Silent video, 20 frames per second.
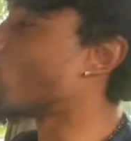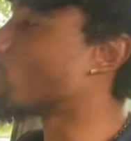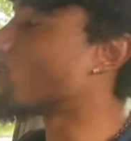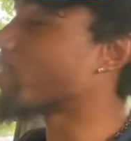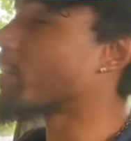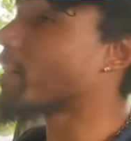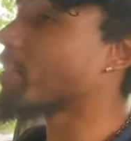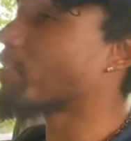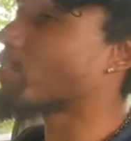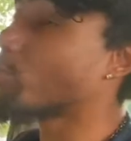
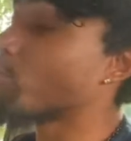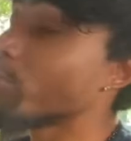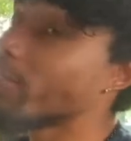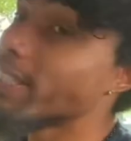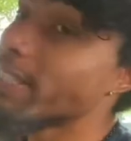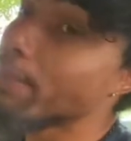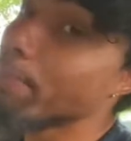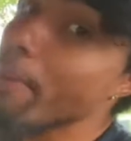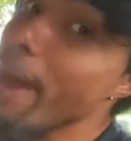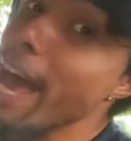forget to
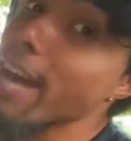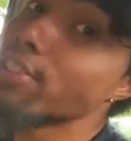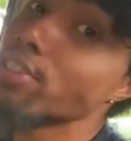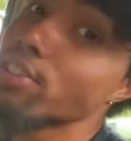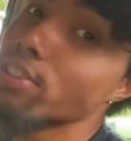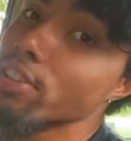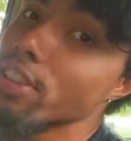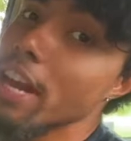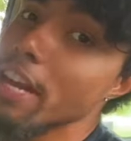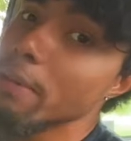smash
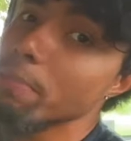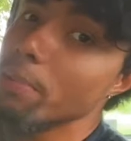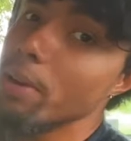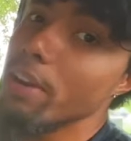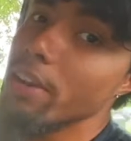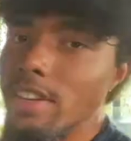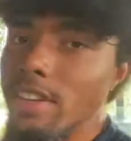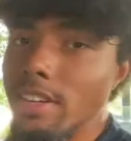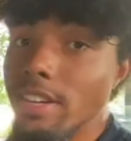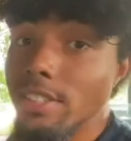the
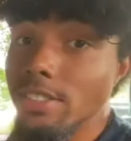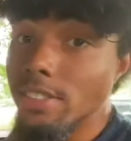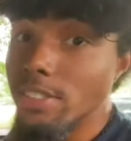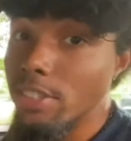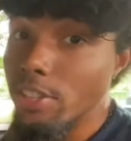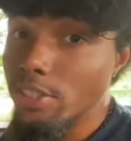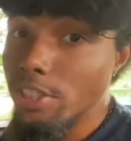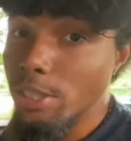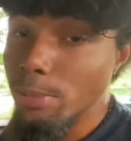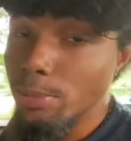like button,
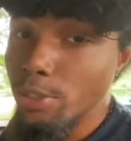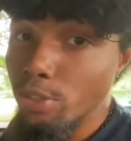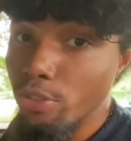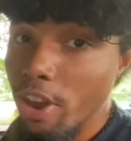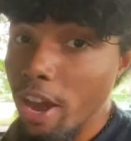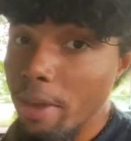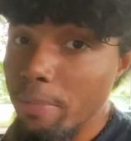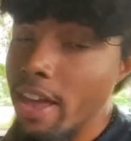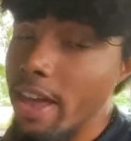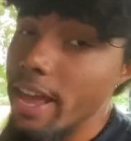consider
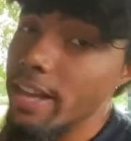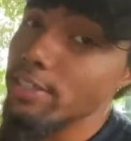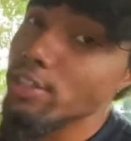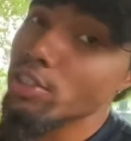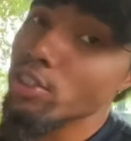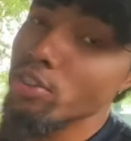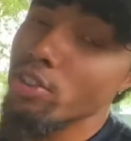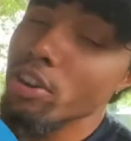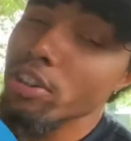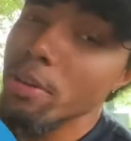subscribing, and
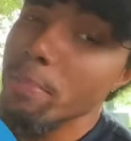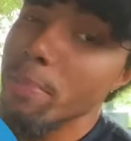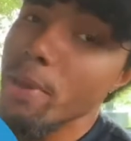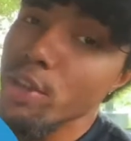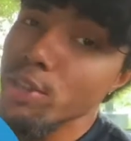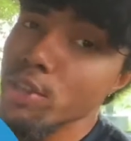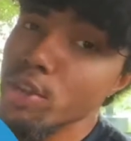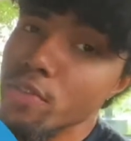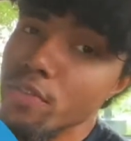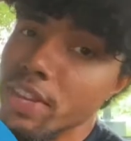turn on the
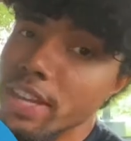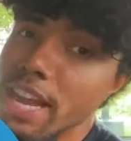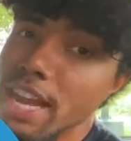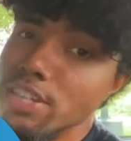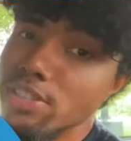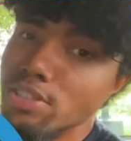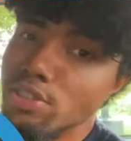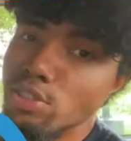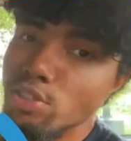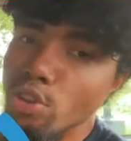bell
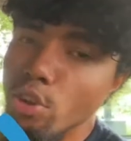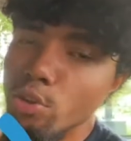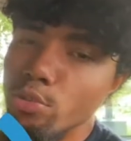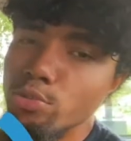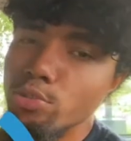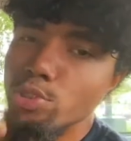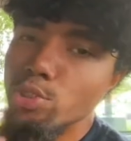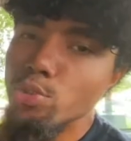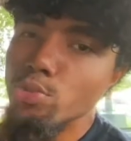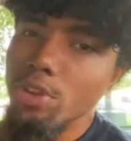notification so
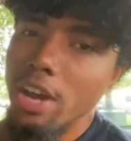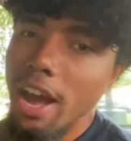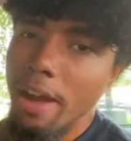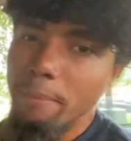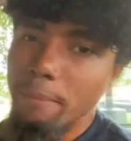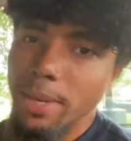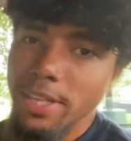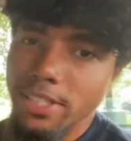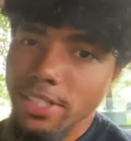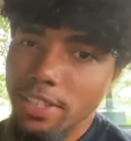you do
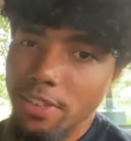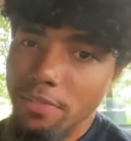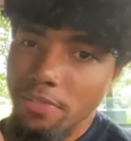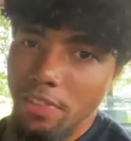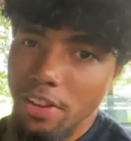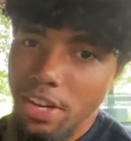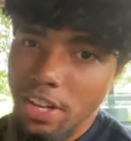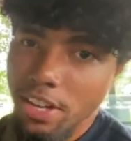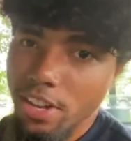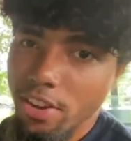not miss a
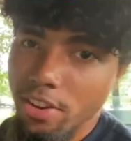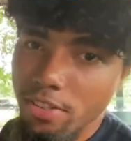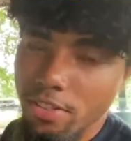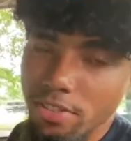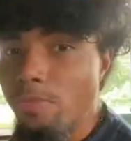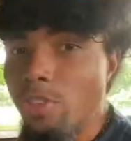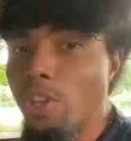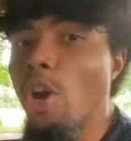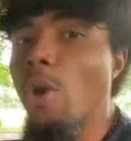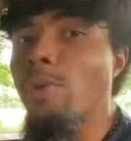video.
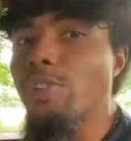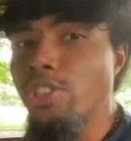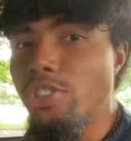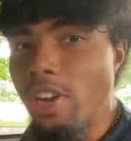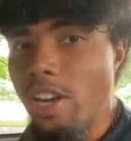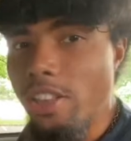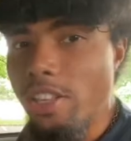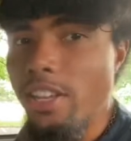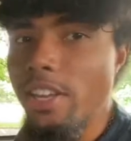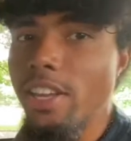Go and
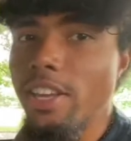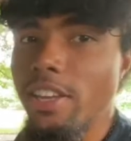try the king.